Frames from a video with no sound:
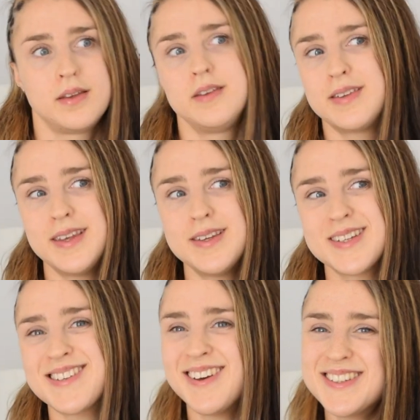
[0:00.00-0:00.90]
You see,
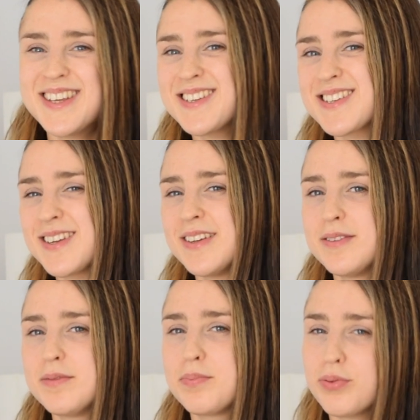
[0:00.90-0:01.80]
scientists
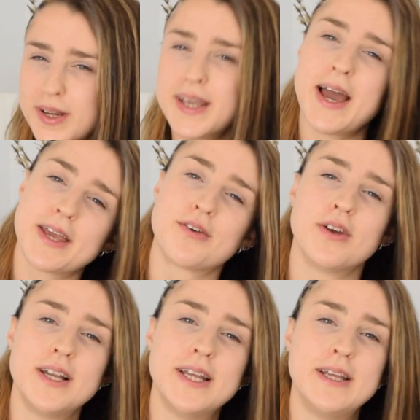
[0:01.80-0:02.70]
can pretty
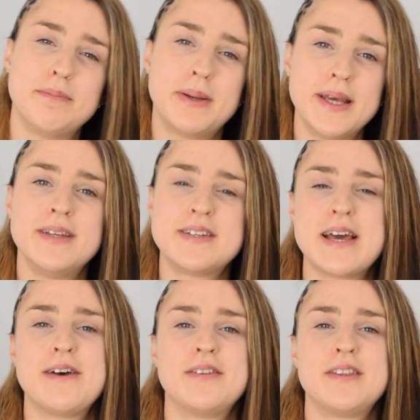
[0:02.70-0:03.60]
accurately pin
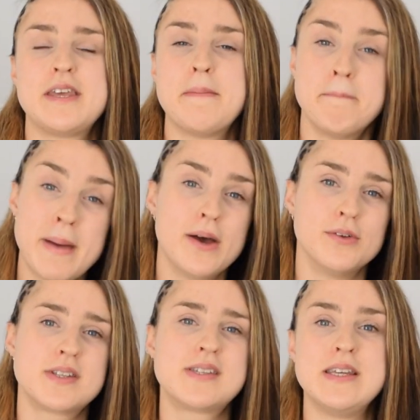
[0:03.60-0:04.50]
down the
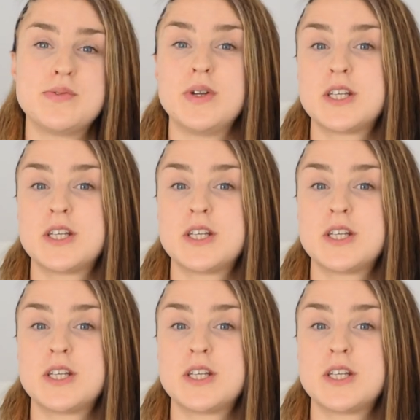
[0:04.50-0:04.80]
amount seas will